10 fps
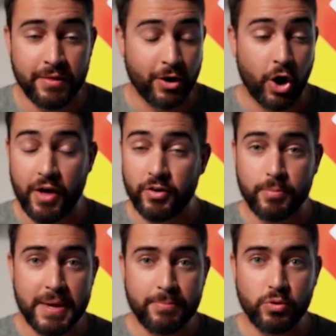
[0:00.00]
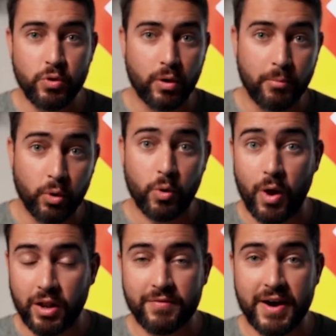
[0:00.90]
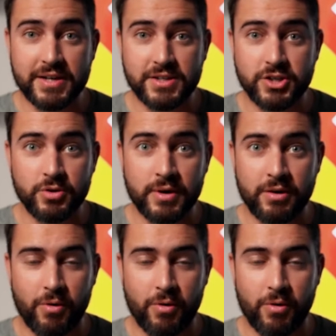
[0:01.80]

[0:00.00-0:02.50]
There are other people who are more qualified to do it,